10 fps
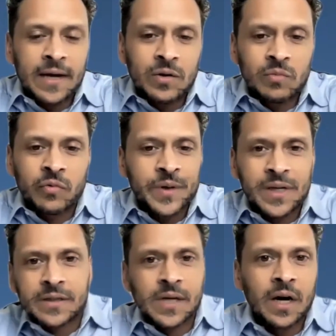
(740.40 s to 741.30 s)
I don't
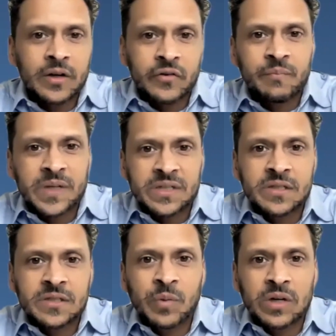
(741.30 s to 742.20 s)
read a ton of
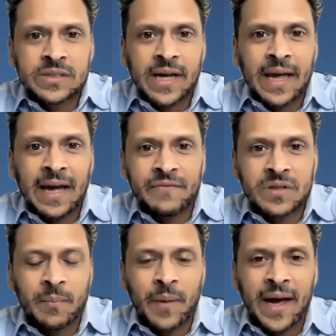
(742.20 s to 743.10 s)
business books. I have in
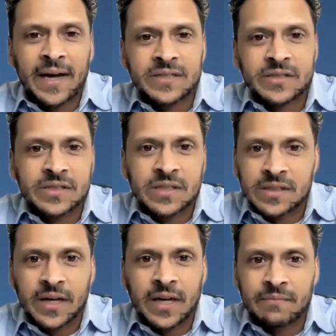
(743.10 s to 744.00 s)
the past just
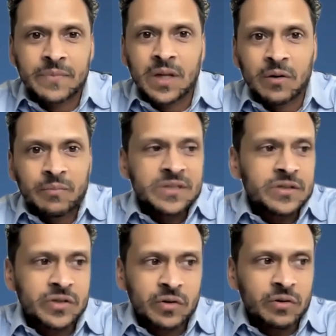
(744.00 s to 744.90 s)
because I have,
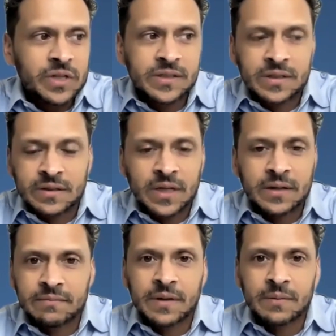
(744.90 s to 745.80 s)
business degrees and
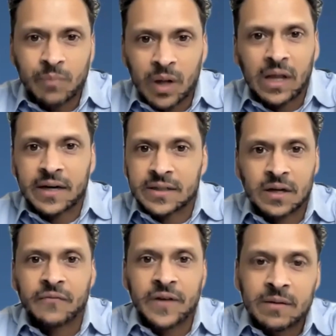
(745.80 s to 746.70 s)
done a lot of
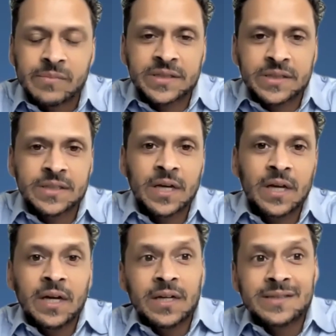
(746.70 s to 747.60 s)
stuff in business.
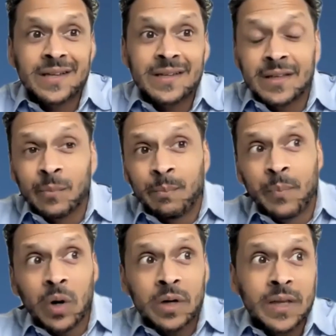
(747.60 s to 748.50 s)
The
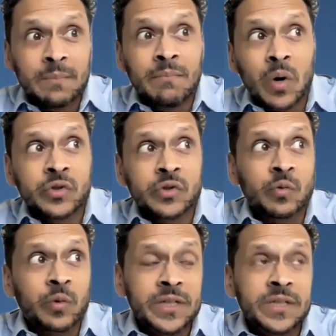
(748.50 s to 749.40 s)
book that most
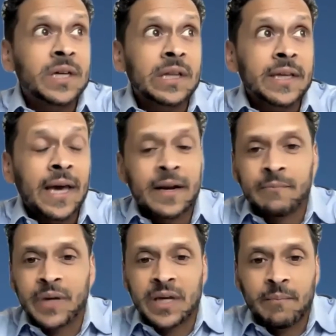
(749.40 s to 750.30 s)
recently had a
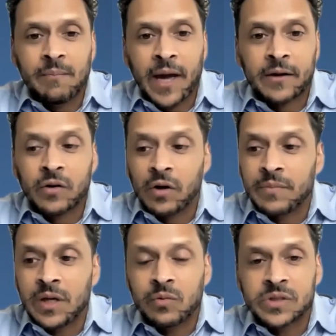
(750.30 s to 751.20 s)
big impact on
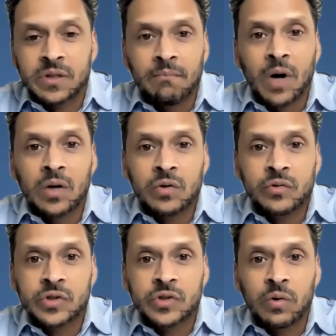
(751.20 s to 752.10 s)
me was The Monk
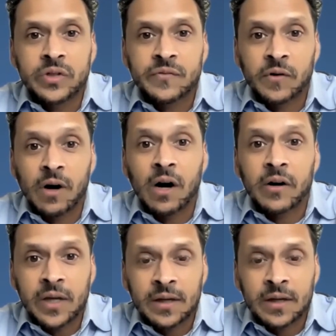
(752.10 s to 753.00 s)
Who Sold His
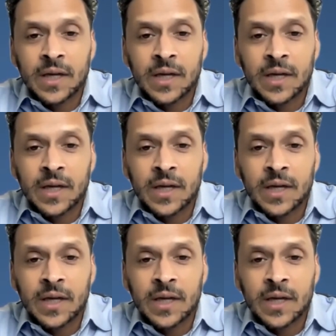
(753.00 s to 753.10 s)
Ferrari.